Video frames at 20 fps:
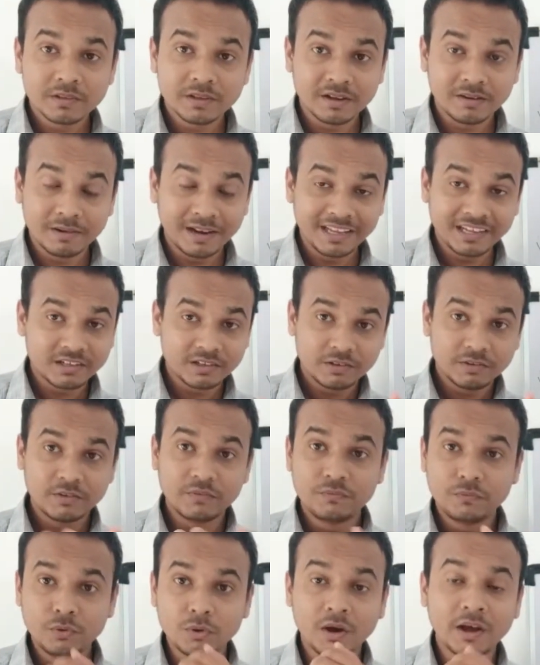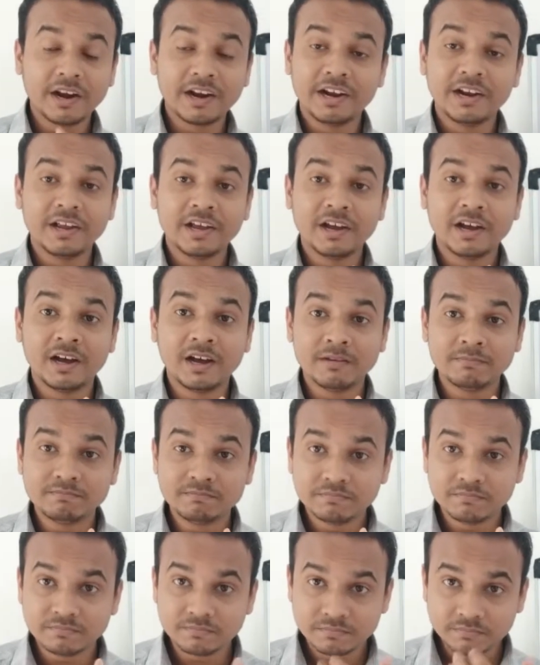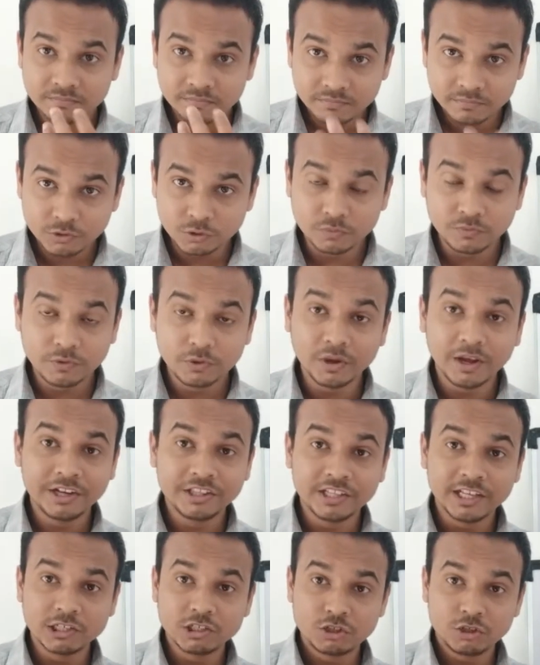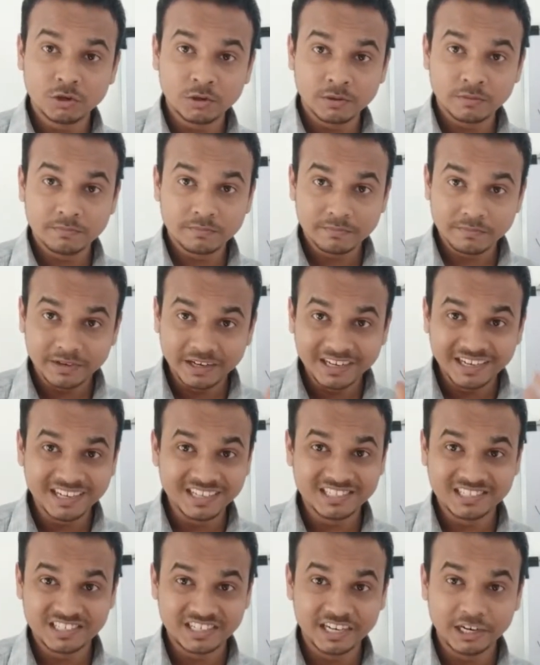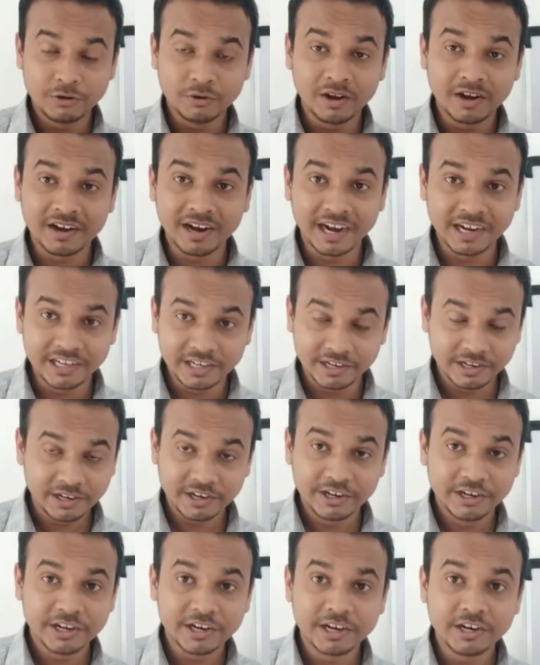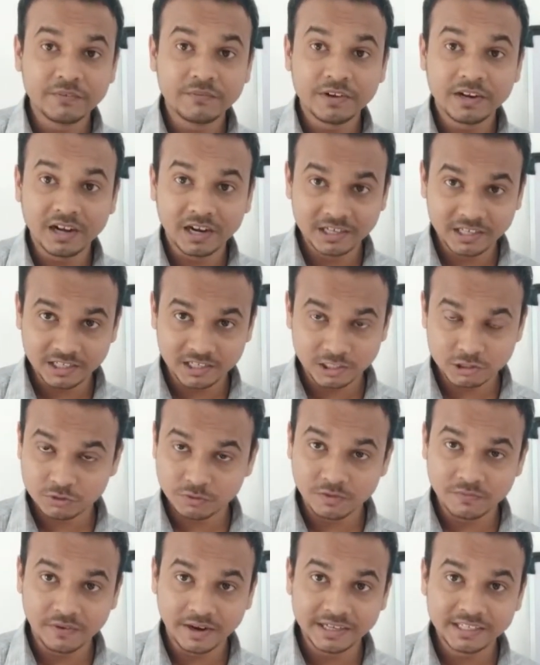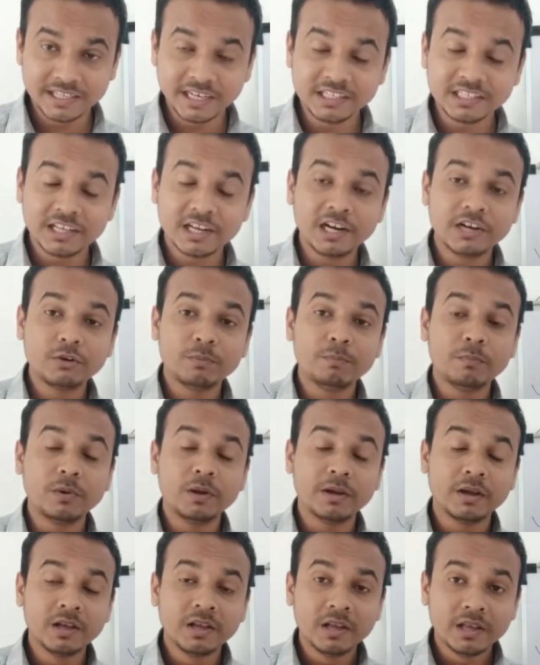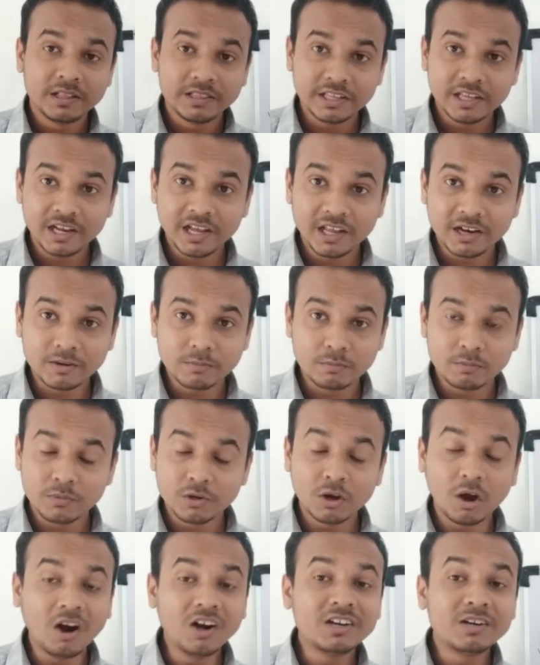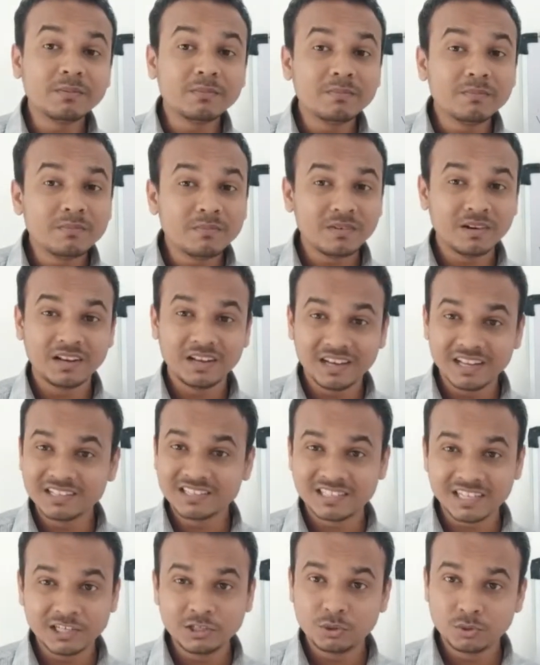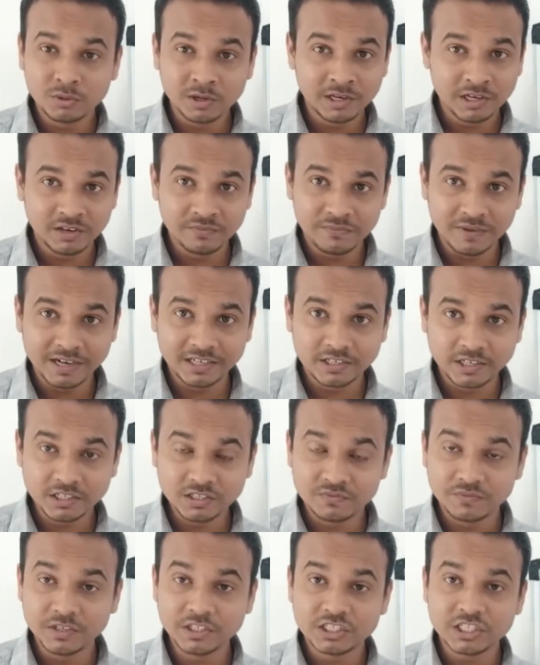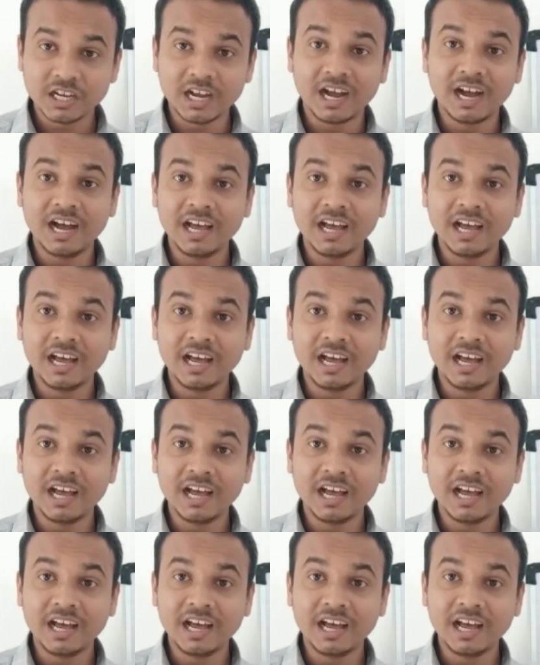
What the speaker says: like, if you are you are in the SEO industry and you are reading a different articles, you will find that there are not less than 200 factors which